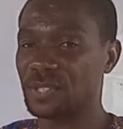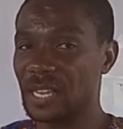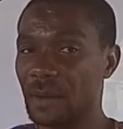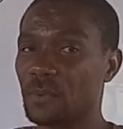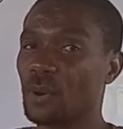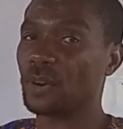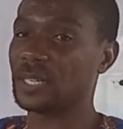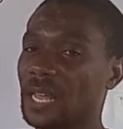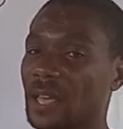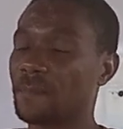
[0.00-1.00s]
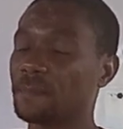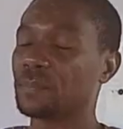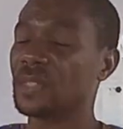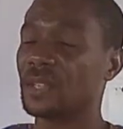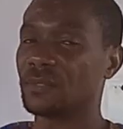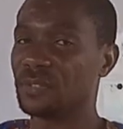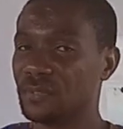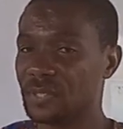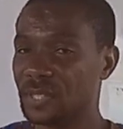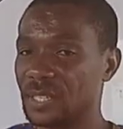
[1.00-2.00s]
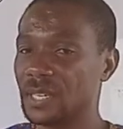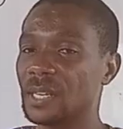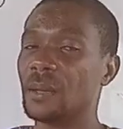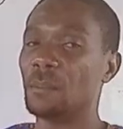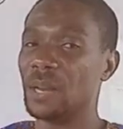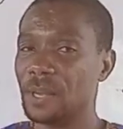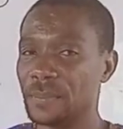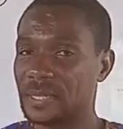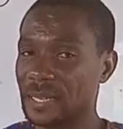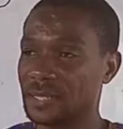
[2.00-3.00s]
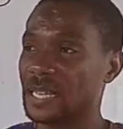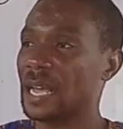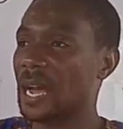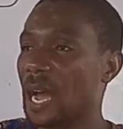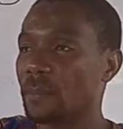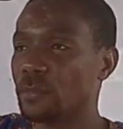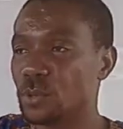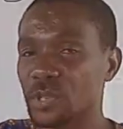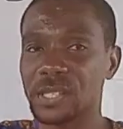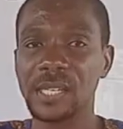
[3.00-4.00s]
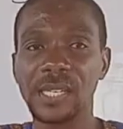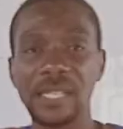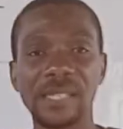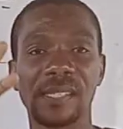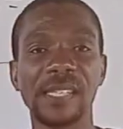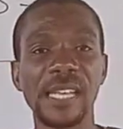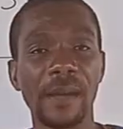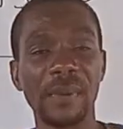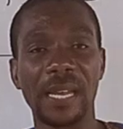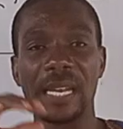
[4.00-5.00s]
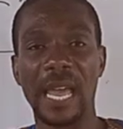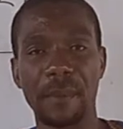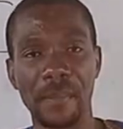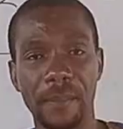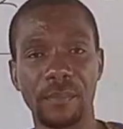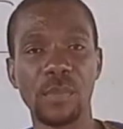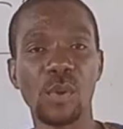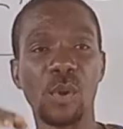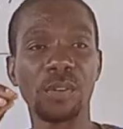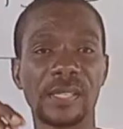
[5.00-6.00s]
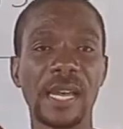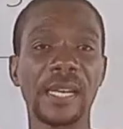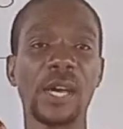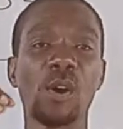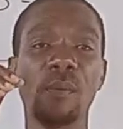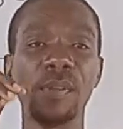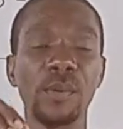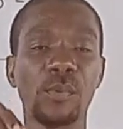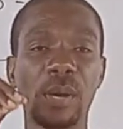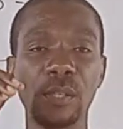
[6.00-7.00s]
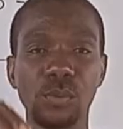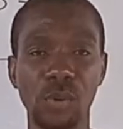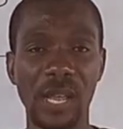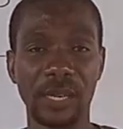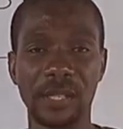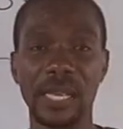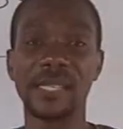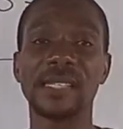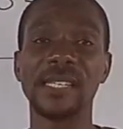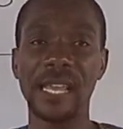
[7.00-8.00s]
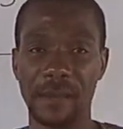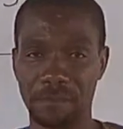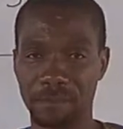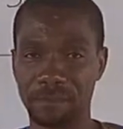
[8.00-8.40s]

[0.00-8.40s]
cm or the 50 millimeters. I'm using cm and mm. We send the Obinum Hanu rule and a cm.